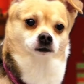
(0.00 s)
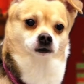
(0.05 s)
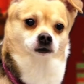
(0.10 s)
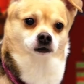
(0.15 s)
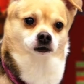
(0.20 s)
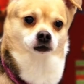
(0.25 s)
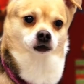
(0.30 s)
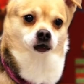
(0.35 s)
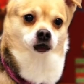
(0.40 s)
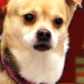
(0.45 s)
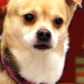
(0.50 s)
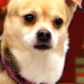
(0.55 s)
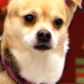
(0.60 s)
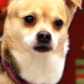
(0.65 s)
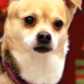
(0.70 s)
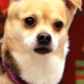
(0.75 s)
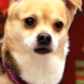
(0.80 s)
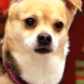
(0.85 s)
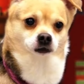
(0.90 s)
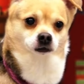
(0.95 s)
I'd love to
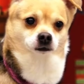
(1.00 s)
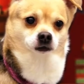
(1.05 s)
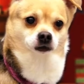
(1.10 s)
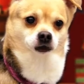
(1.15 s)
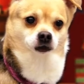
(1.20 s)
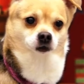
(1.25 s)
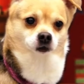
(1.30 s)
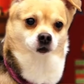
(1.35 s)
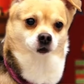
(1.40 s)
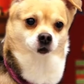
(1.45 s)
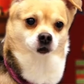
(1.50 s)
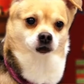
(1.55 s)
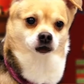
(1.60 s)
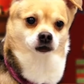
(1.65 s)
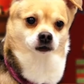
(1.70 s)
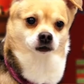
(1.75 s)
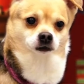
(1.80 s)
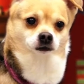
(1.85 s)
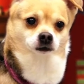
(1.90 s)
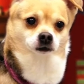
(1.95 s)
celebrate with
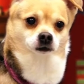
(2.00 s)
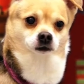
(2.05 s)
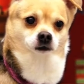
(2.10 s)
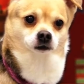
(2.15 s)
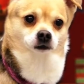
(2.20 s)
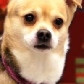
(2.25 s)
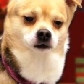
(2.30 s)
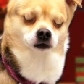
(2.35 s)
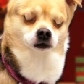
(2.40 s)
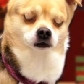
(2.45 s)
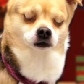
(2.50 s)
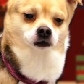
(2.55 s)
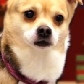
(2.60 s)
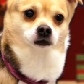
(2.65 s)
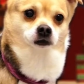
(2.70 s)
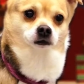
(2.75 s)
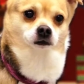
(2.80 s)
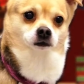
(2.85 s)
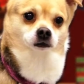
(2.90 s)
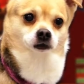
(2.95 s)
you. If you
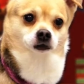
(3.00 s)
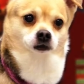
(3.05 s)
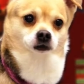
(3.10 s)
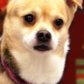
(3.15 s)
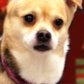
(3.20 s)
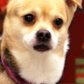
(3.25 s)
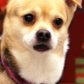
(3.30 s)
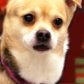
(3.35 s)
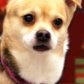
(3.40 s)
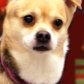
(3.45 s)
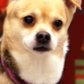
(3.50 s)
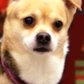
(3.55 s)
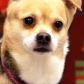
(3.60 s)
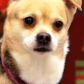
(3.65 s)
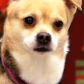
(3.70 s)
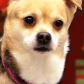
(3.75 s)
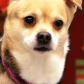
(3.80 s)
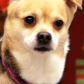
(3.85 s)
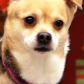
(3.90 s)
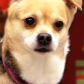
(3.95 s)
don't mind,
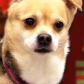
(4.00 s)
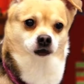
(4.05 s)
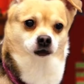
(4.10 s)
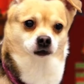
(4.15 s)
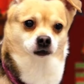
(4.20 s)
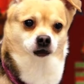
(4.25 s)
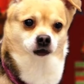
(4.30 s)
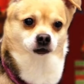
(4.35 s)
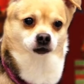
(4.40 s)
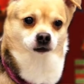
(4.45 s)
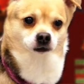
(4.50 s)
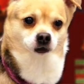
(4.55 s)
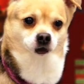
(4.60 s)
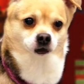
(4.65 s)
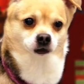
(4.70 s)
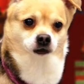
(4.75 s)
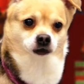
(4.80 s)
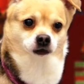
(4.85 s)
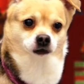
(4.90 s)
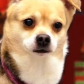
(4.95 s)
I'm going to tell
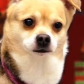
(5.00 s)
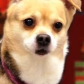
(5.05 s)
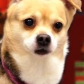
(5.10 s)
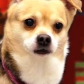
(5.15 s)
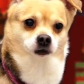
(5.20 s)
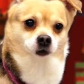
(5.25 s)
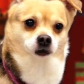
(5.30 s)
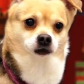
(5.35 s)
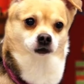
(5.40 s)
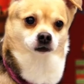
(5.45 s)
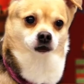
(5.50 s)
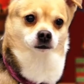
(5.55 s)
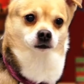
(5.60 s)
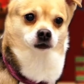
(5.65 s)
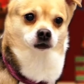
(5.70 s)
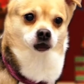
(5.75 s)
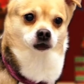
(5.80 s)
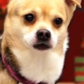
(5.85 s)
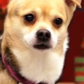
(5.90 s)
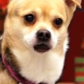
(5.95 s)
a story on
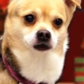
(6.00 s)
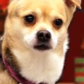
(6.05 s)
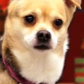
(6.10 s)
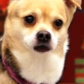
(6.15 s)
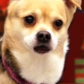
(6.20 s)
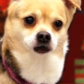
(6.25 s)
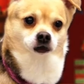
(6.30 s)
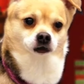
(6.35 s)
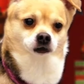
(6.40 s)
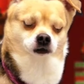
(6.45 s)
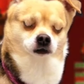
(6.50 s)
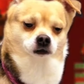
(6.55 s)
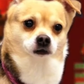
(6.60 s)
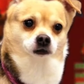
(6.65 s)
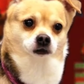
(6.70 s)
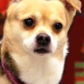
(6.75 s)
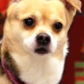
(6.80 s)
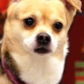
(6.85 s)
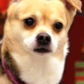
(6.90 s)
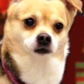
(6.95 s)
Christmas Eve
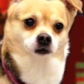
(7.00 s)
at the